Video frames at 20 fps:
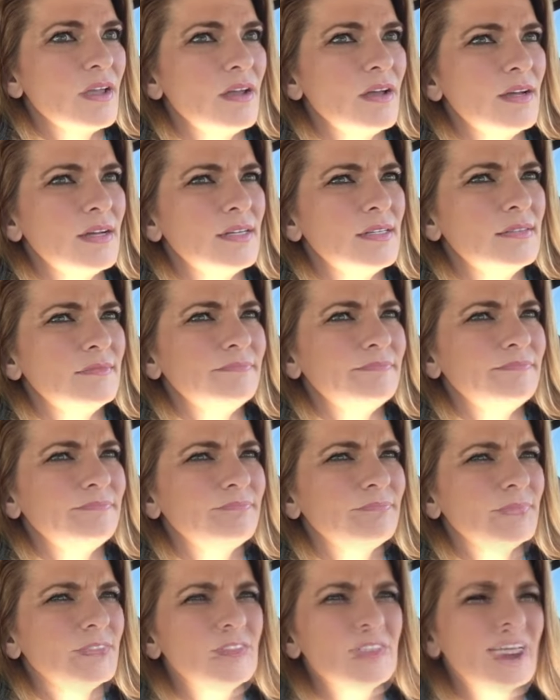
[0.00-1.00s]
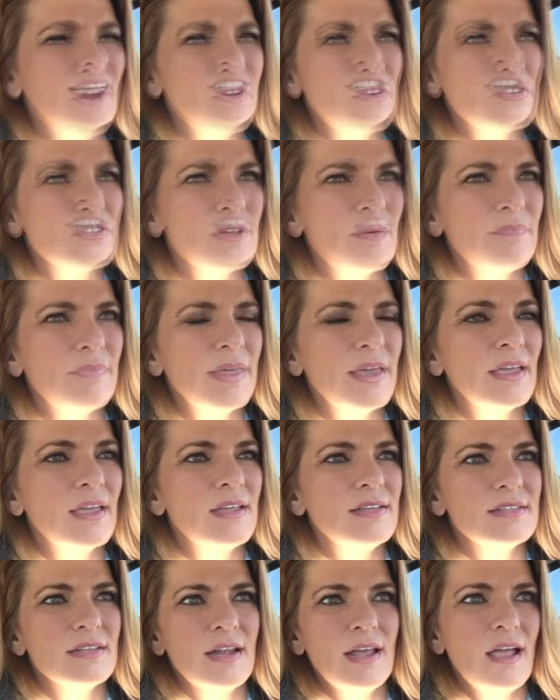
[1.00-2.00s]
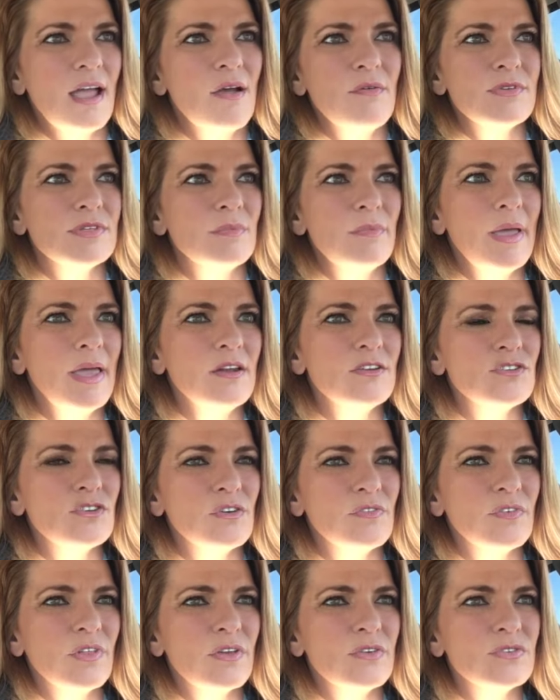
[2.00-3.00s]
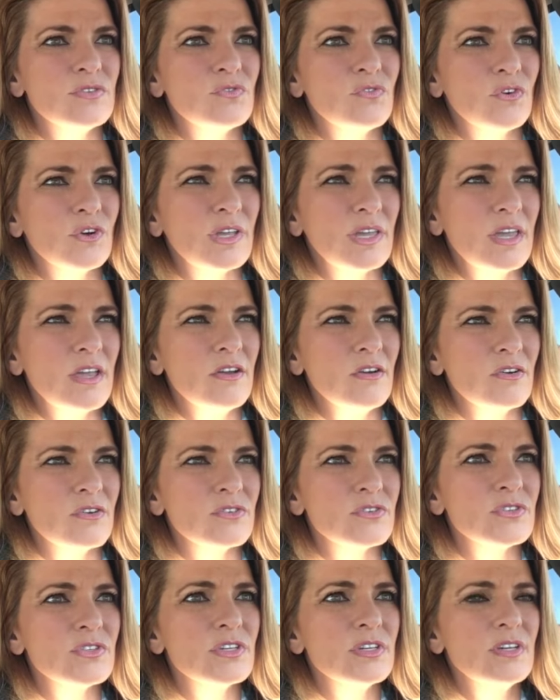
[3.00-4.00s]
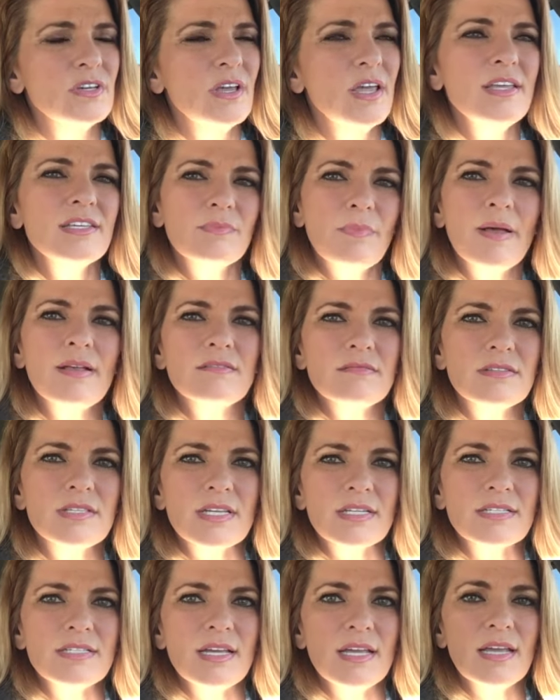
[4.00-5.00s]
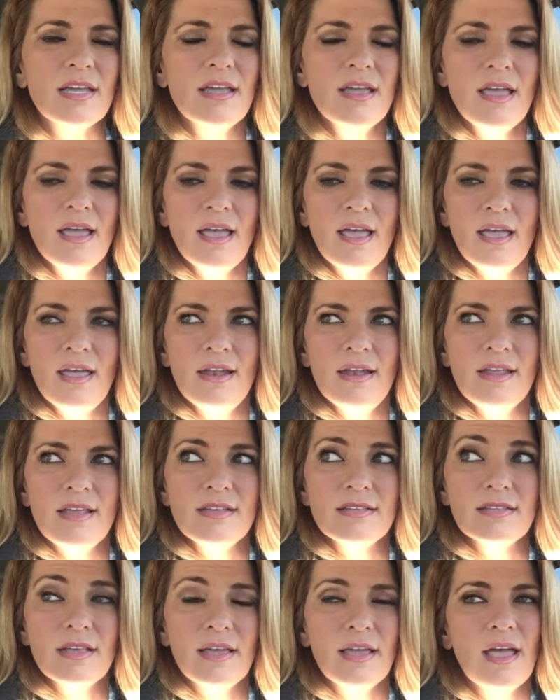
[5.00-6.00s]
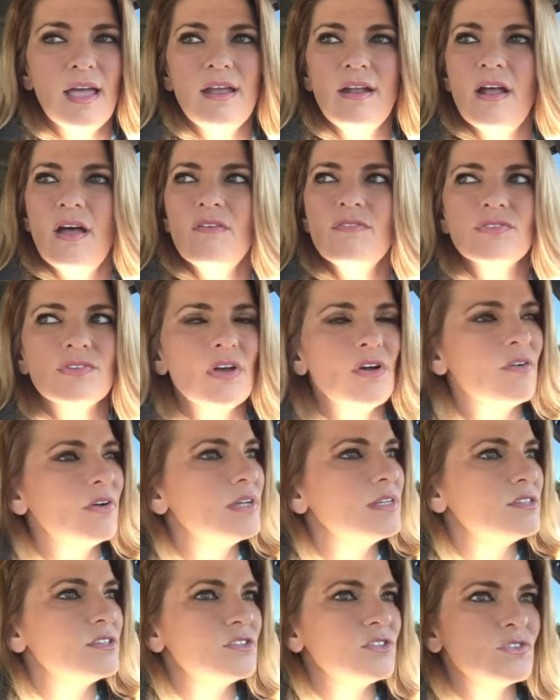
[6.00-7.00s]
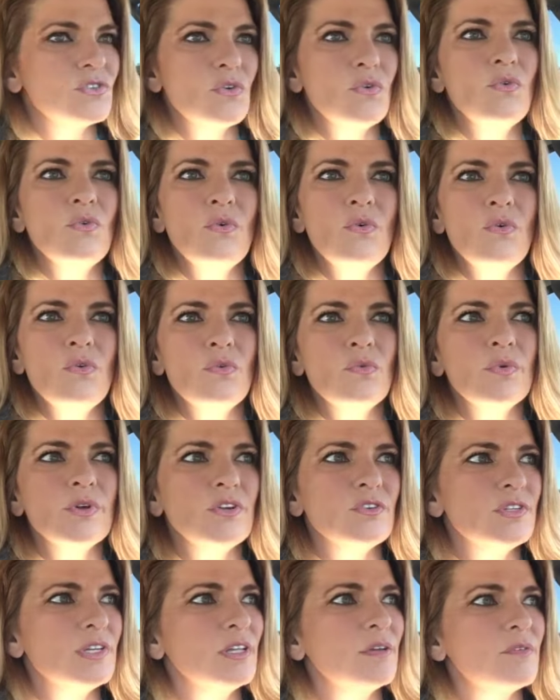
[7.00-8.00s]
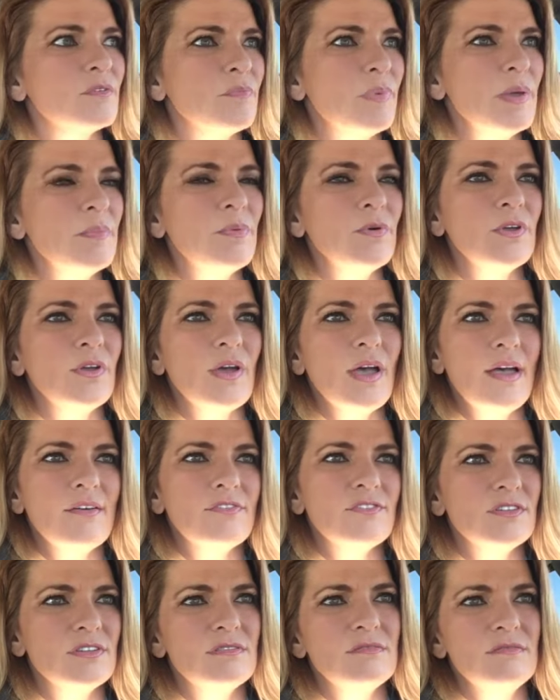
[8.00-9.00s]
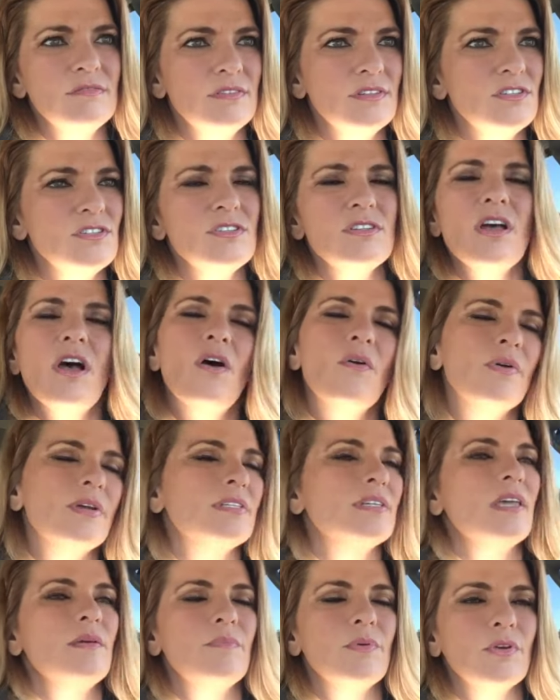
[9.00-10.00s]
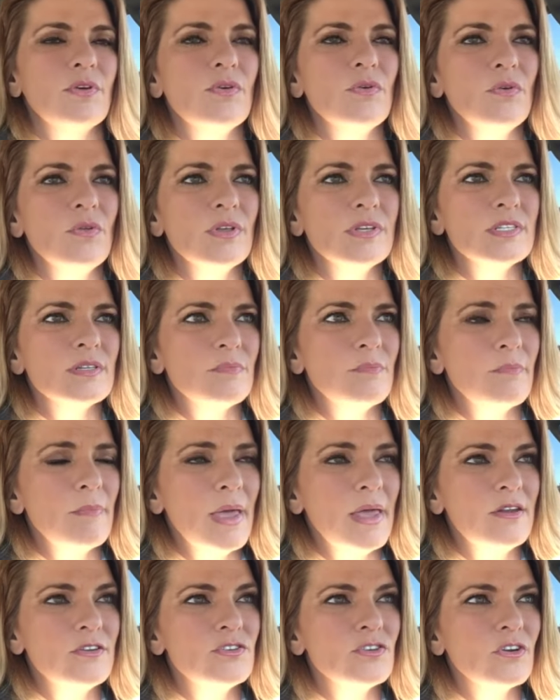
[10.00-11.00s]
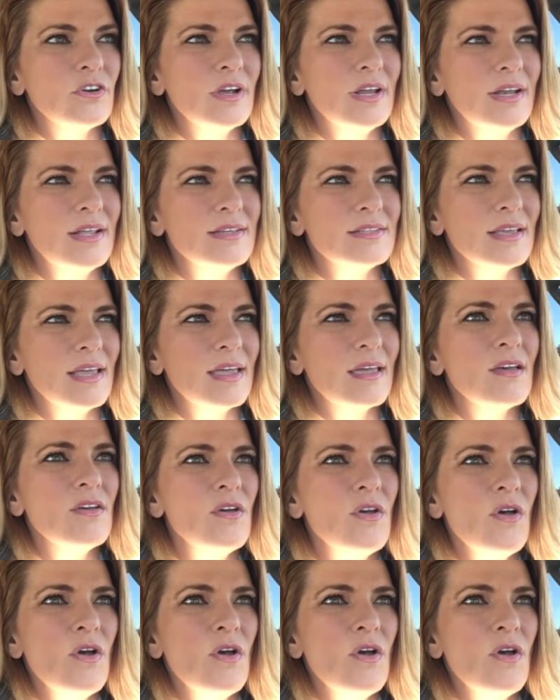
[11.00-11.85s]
it was like it or something. He said, I was a manager of those for years. He's about 60, and he's like, I was always just cool. When you're dealing with people, you have to just always keep your cool as a manager. And he's like,